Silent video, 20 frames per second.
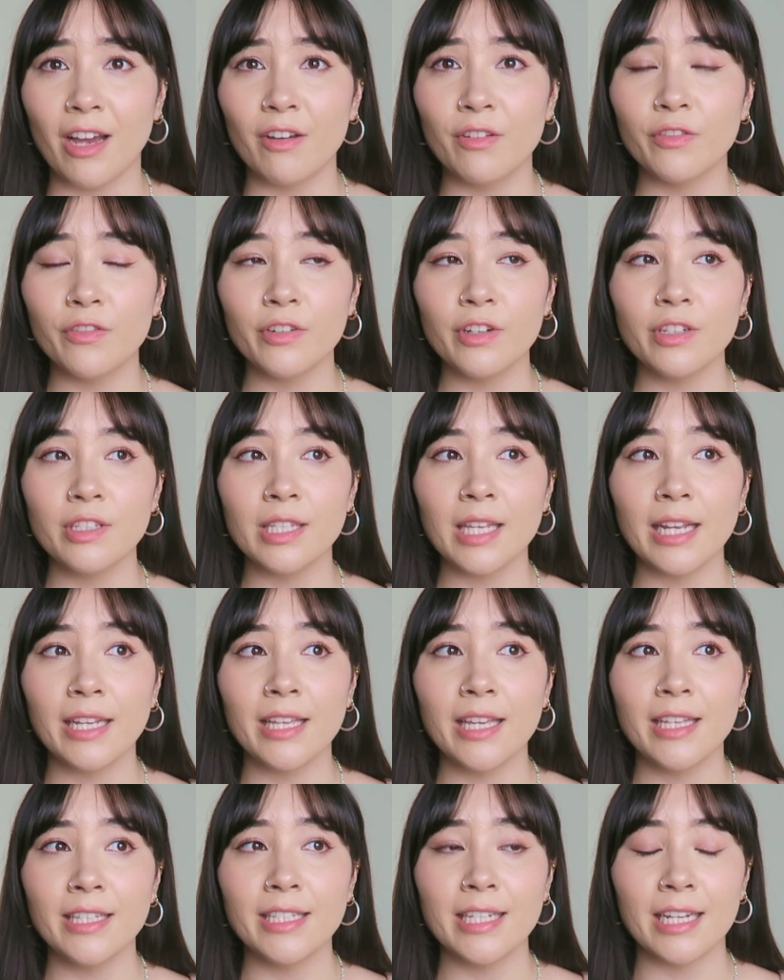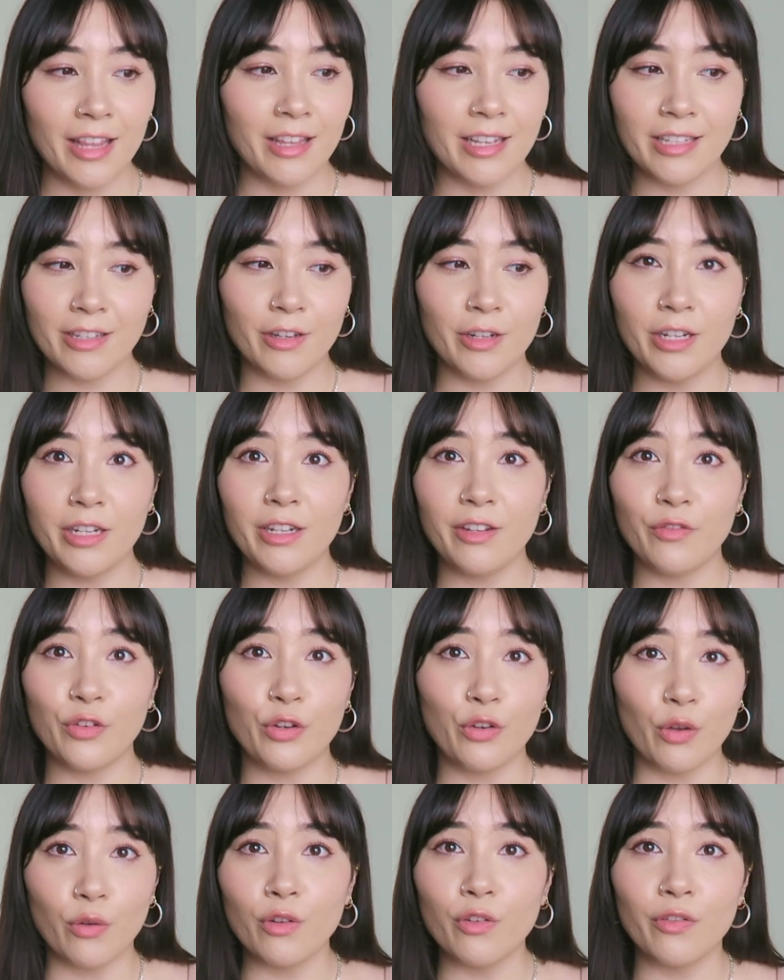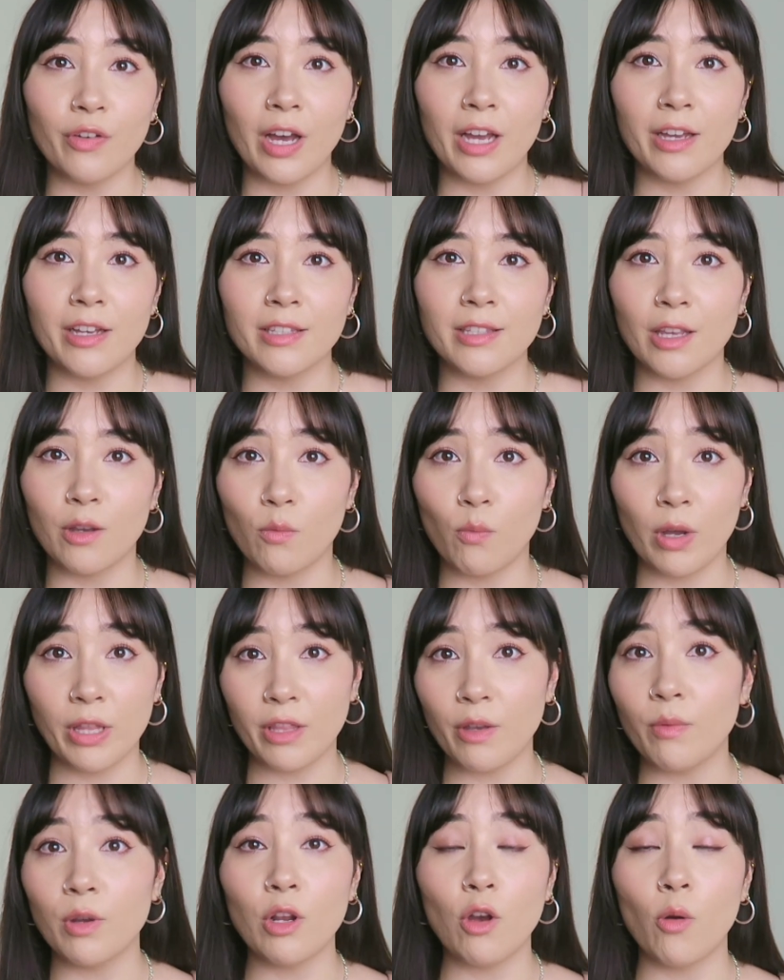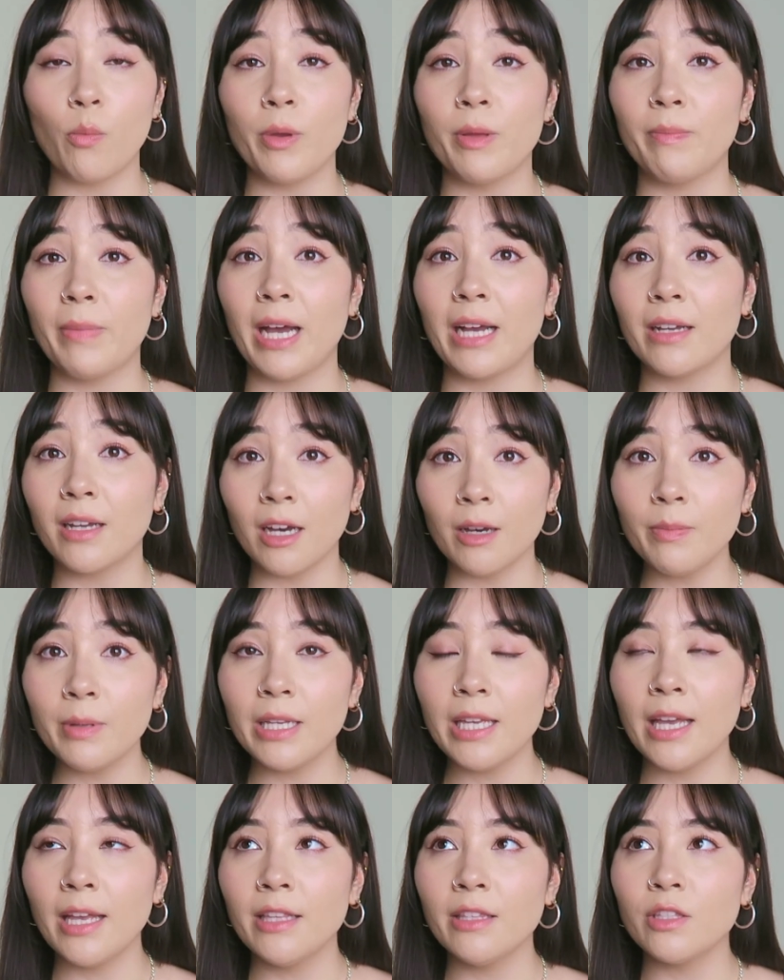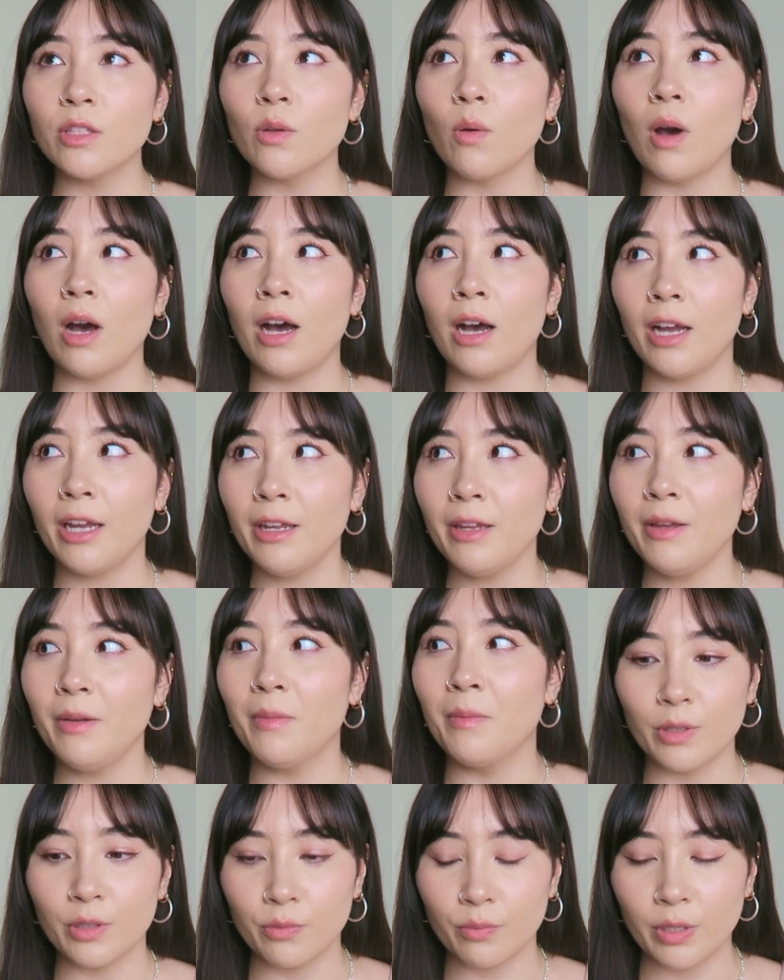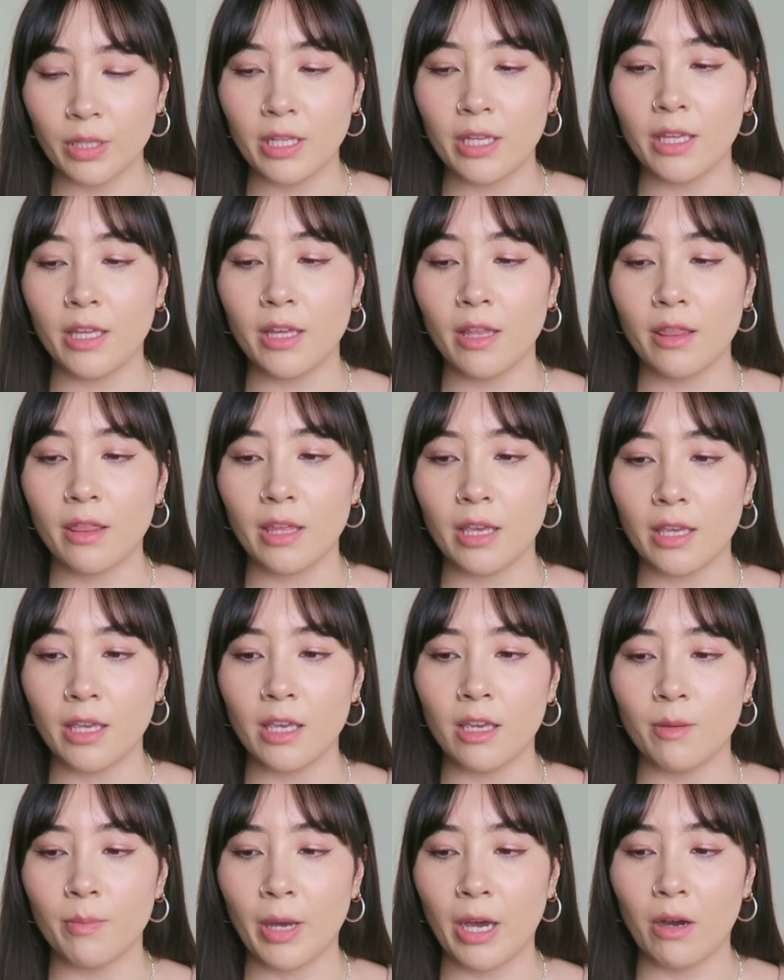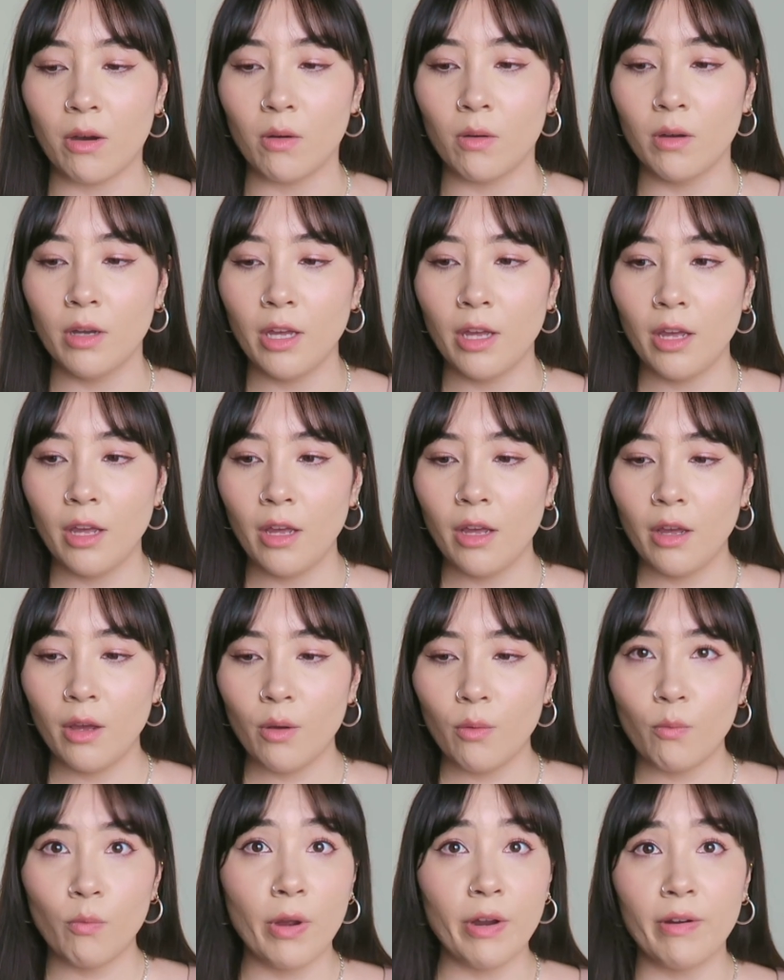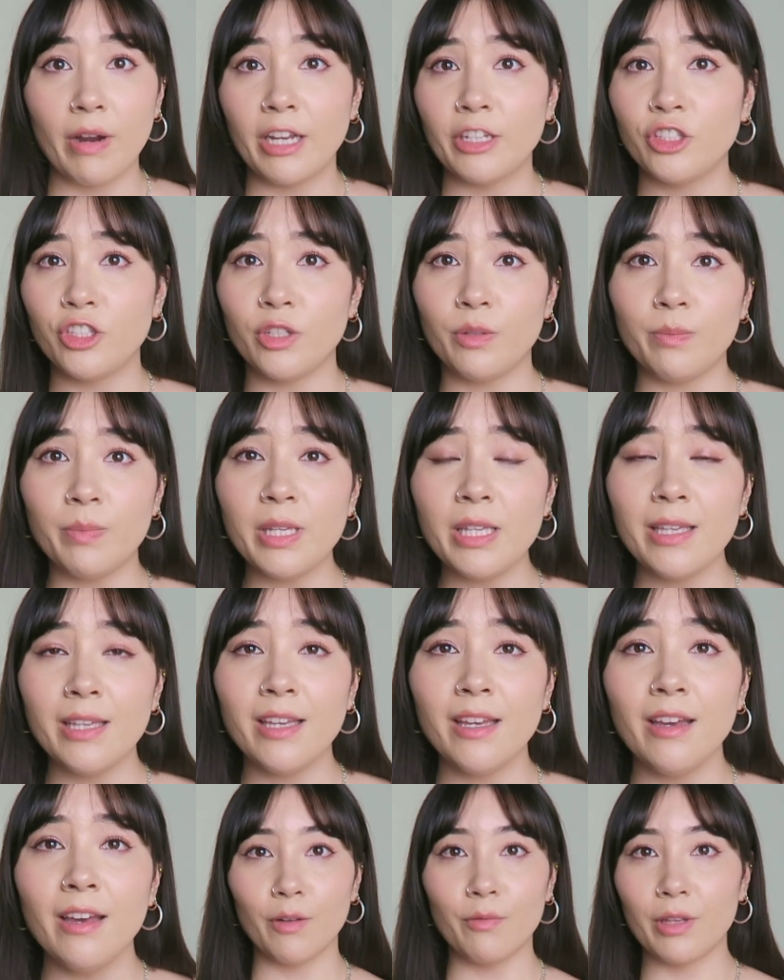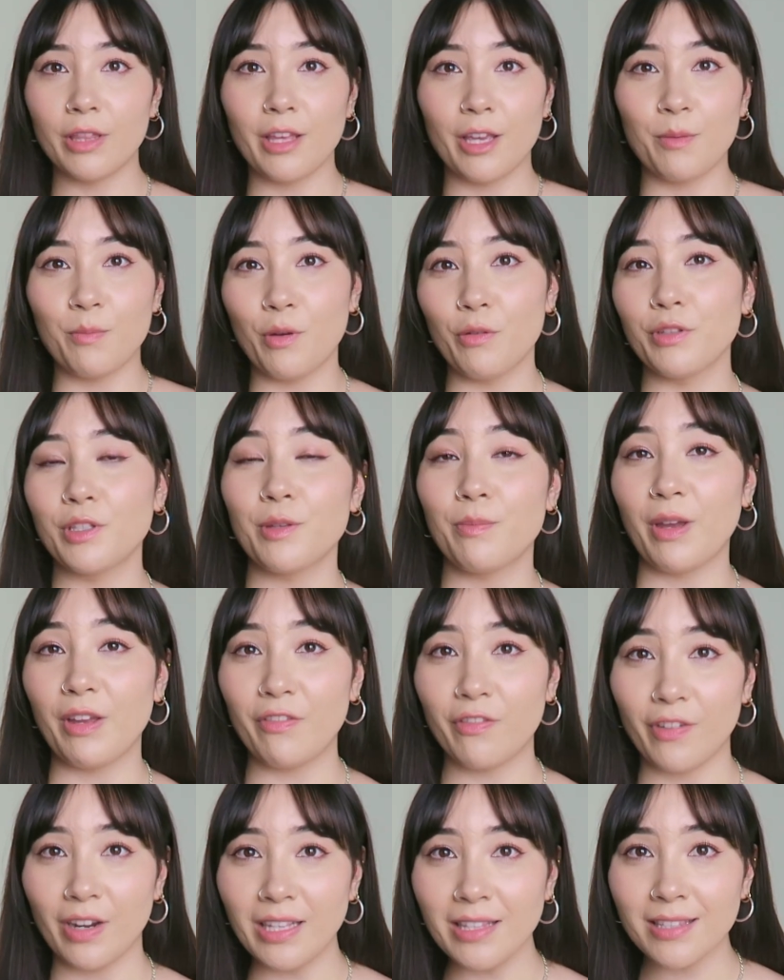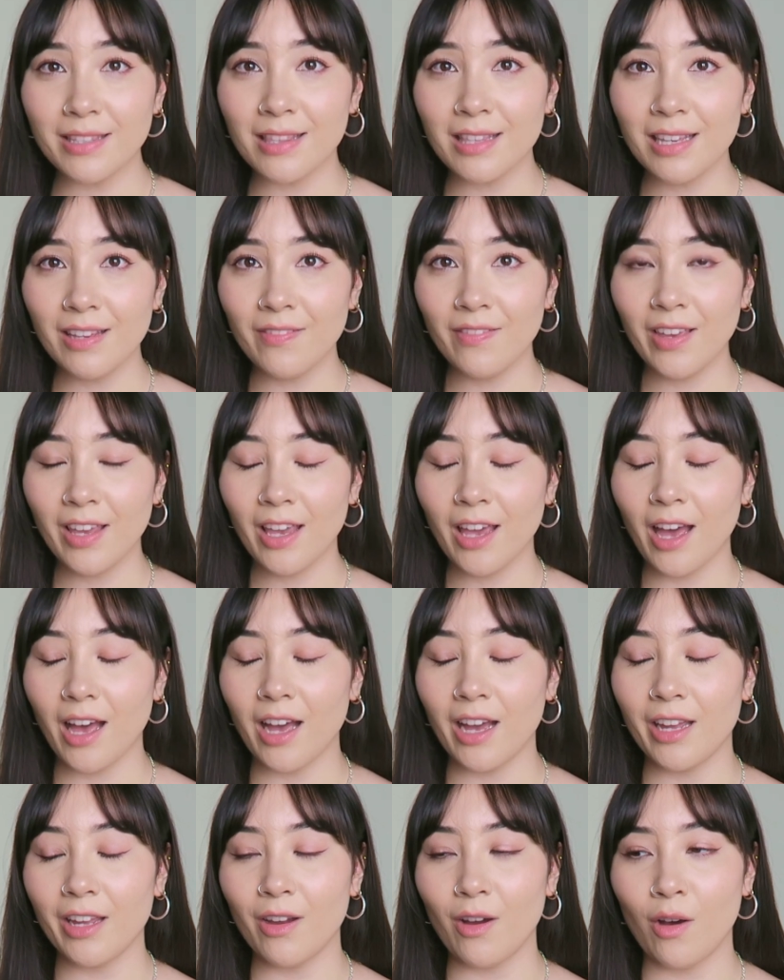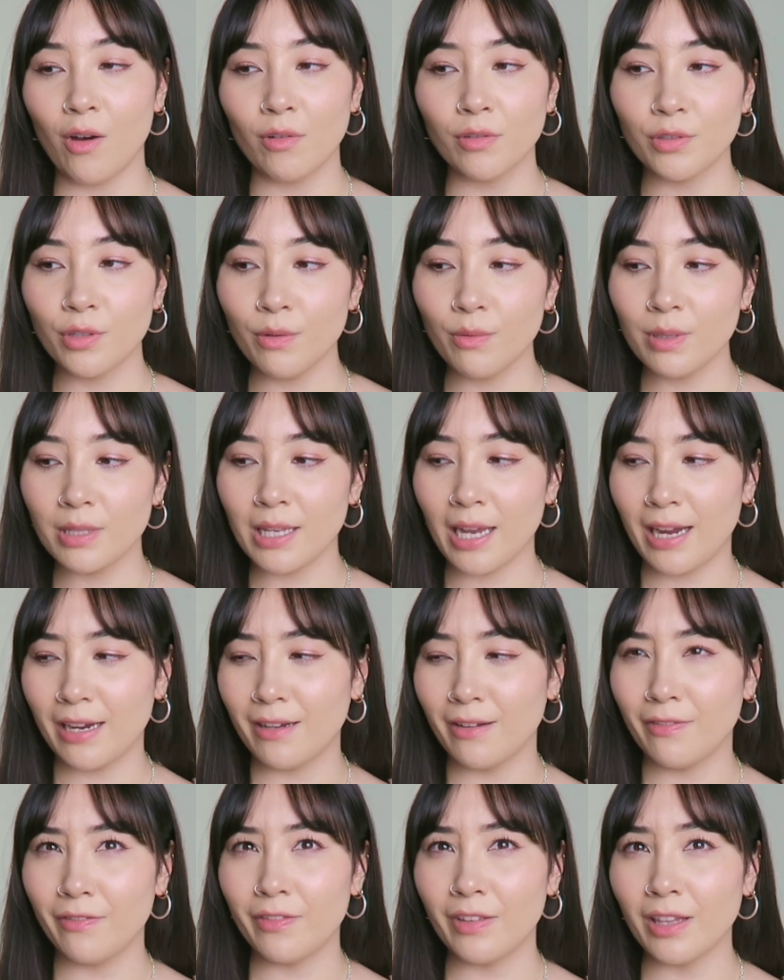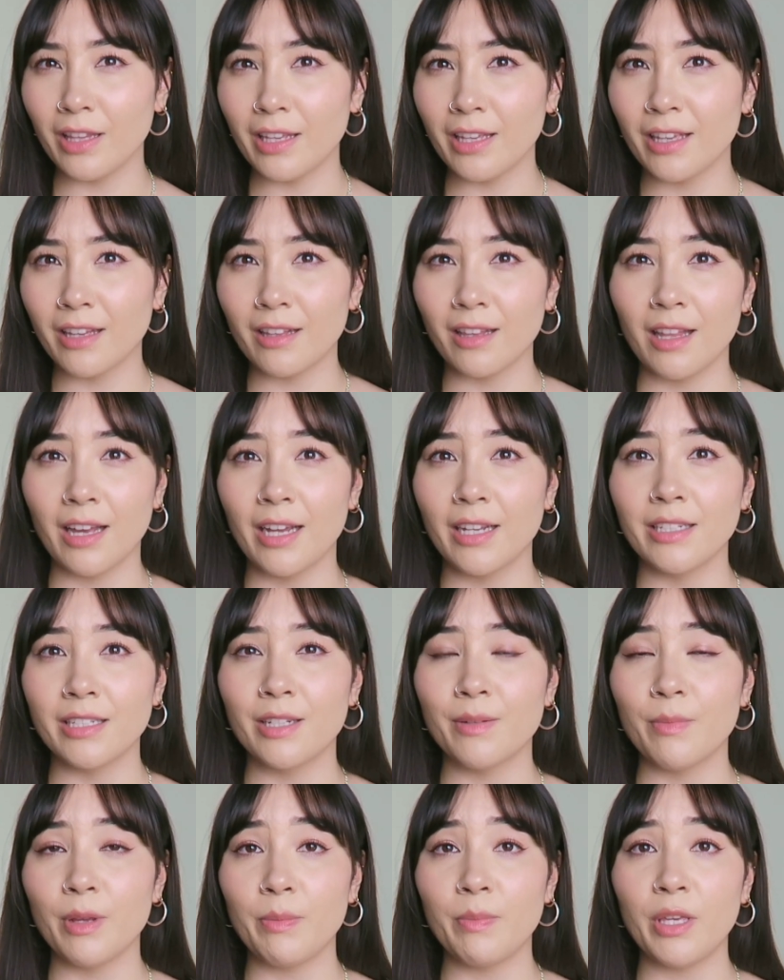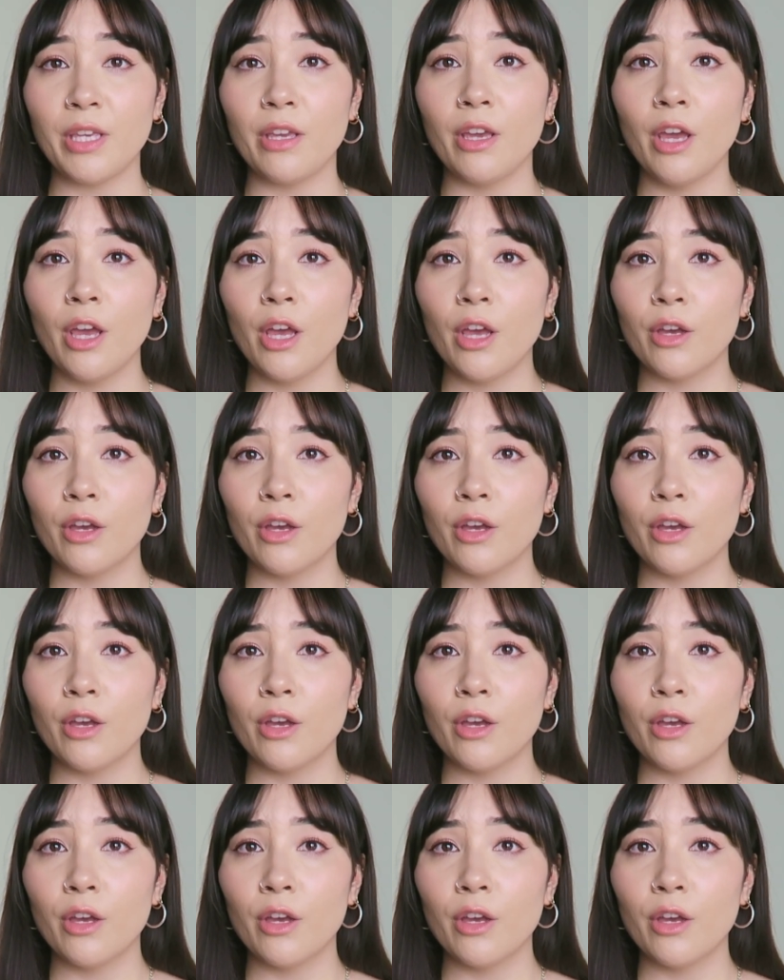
down for a second and they couldn't even notify us like when they would open back up again. So I was really thinking about where I should be. And with like most of my friends leaving, I also was kind of feeling inclined to maybe